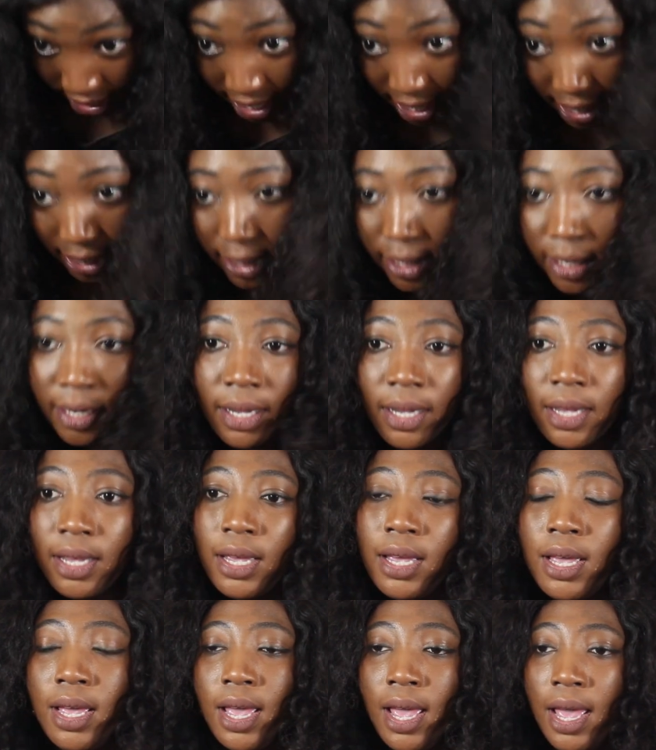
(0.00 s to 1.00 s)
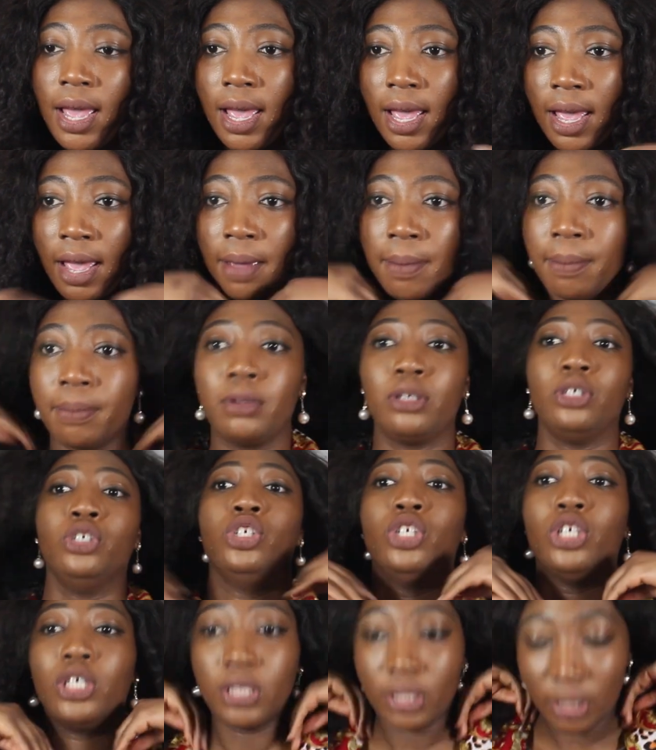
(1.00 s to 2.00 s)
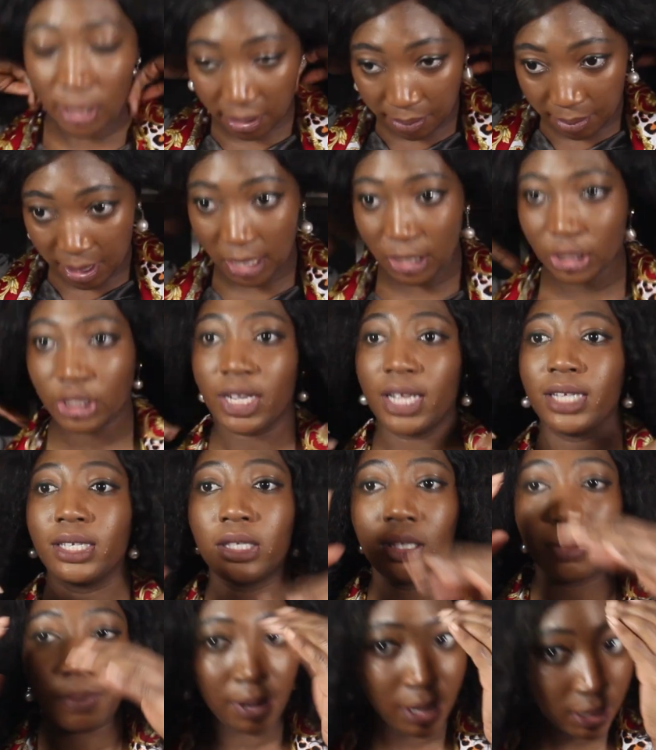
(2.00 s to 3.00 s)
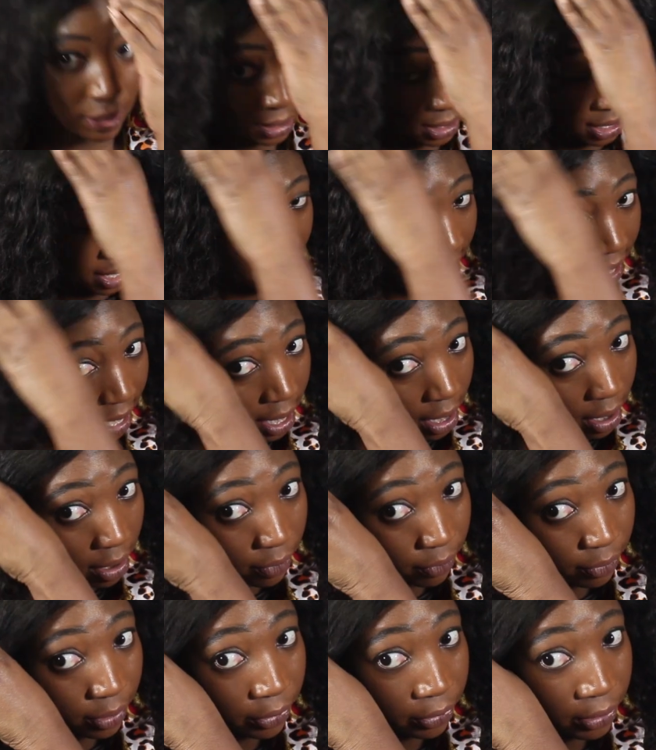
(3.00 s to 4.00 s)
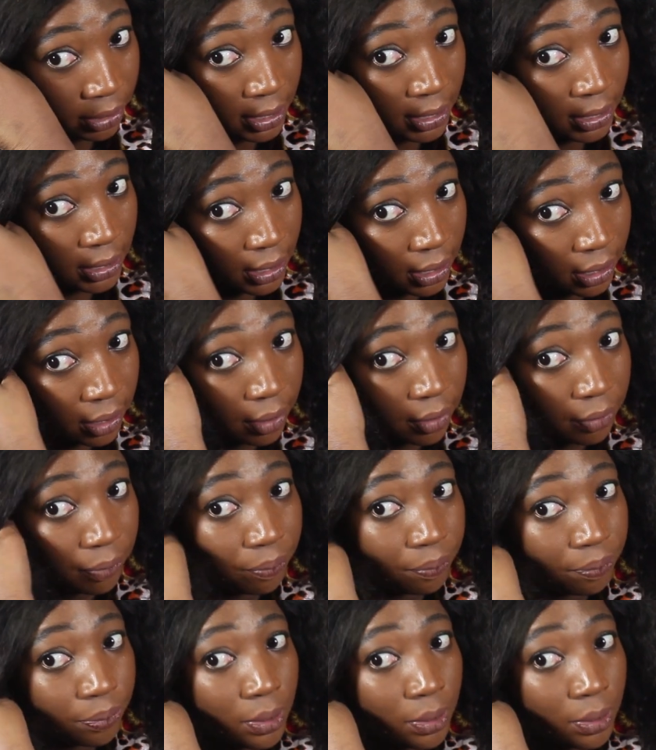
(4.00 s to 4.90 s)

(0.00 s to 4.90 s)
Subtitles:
neck, just to give me a chance to part the hair real easy.